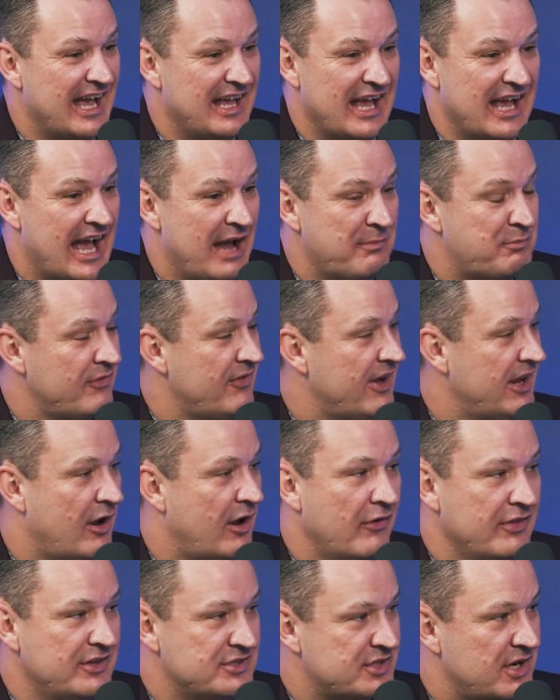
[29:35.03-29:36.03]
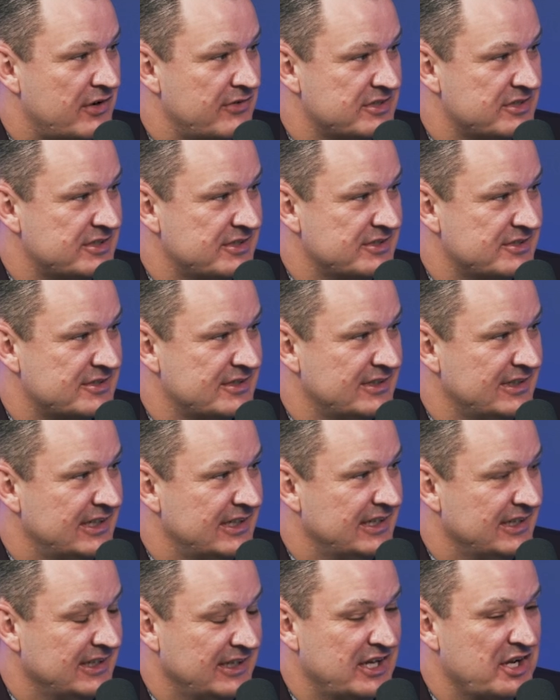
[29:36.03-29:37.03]
I provide all these services,
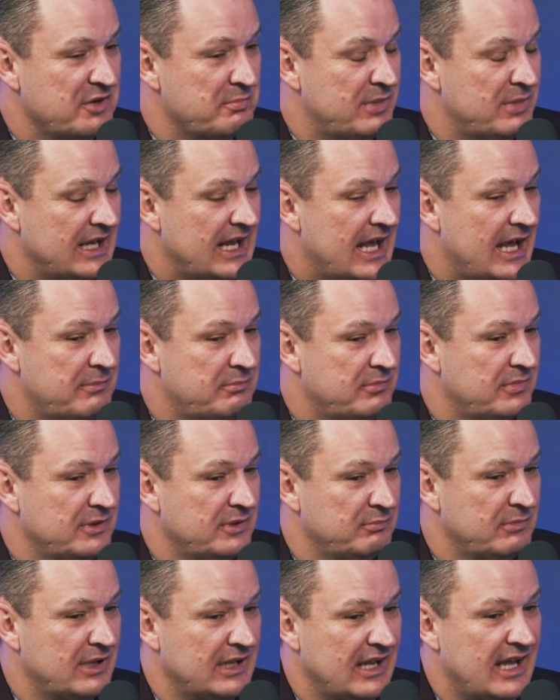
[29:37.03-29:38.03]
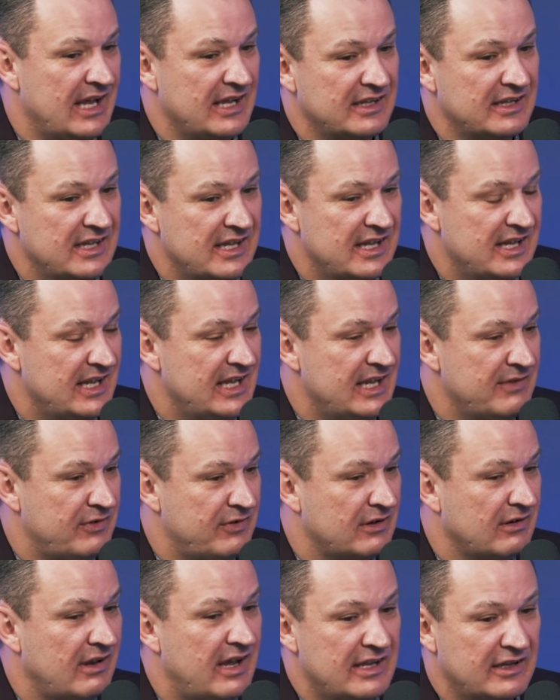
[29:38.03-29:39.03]
but like if
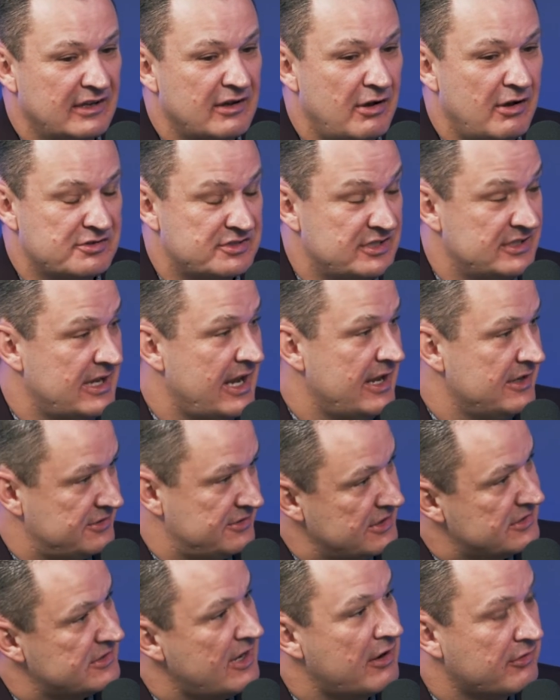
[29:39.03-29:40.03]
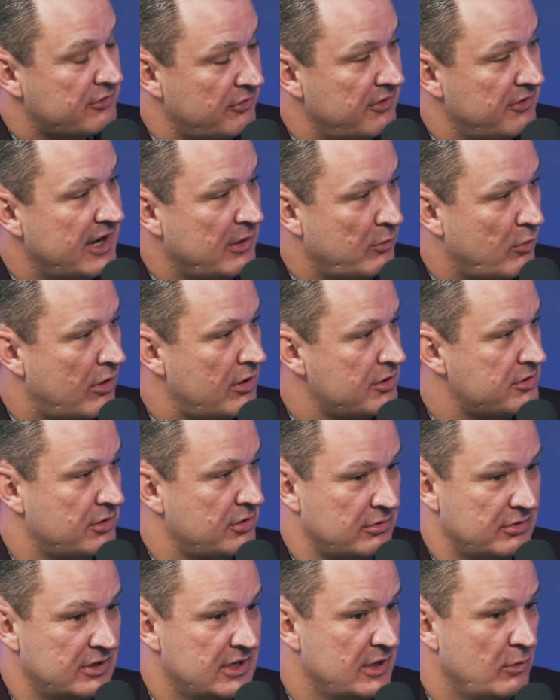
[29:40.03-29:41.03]
a client calls and says, hey, is this doctor in the network,
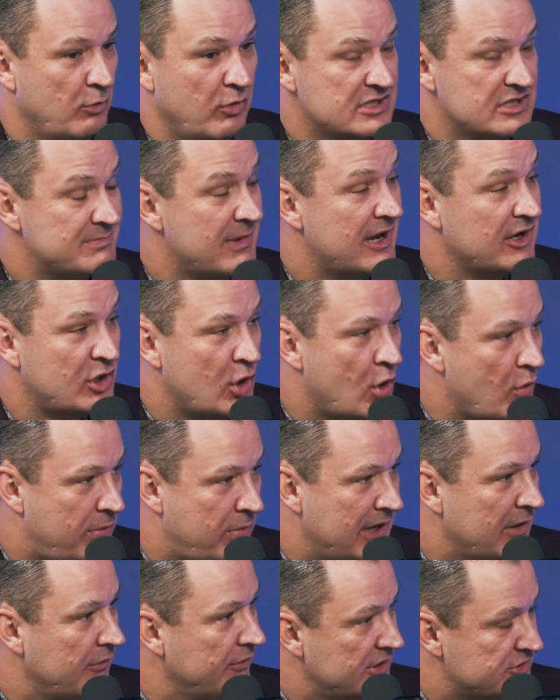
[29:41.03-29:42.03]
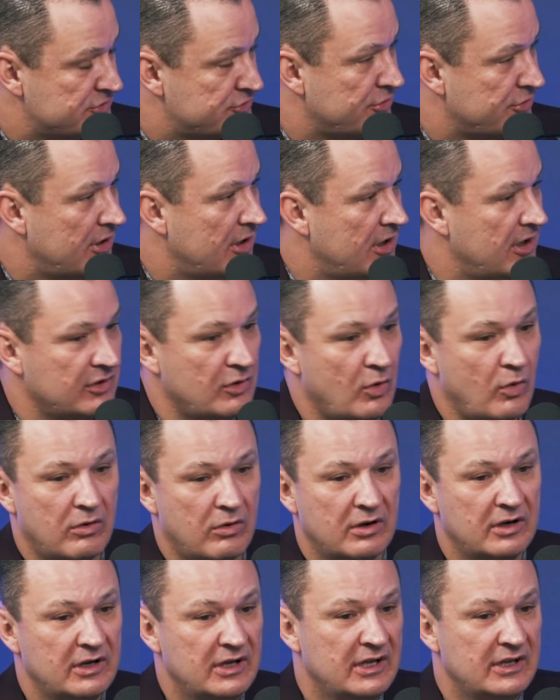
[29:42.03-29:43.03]
or what's my copay on this drug, or,